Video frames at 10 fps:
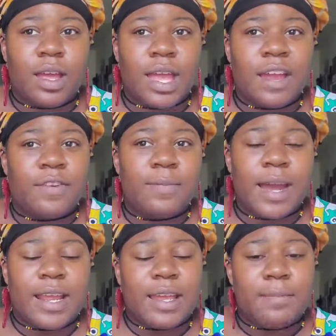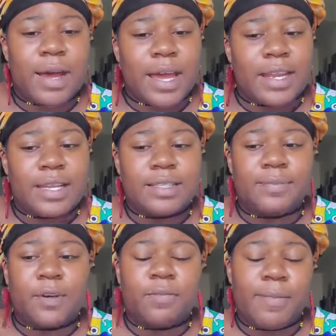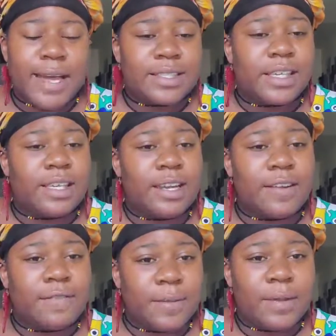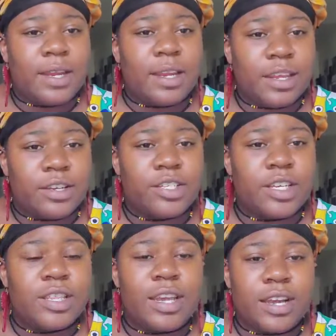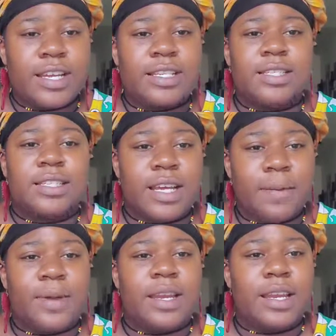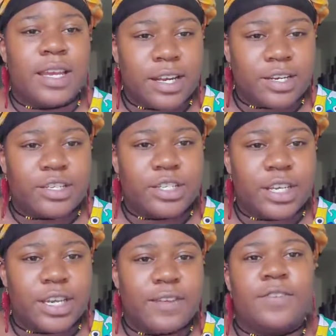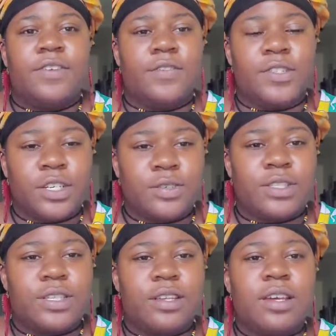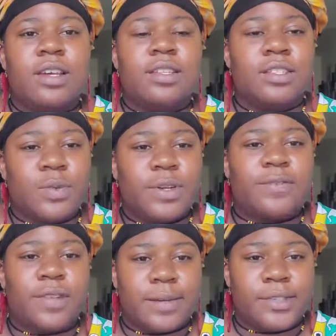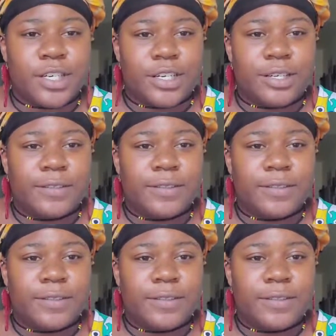everybody embodies both masculine and feminine energy, there is a dominant energy if you have chosen the twin flame journey.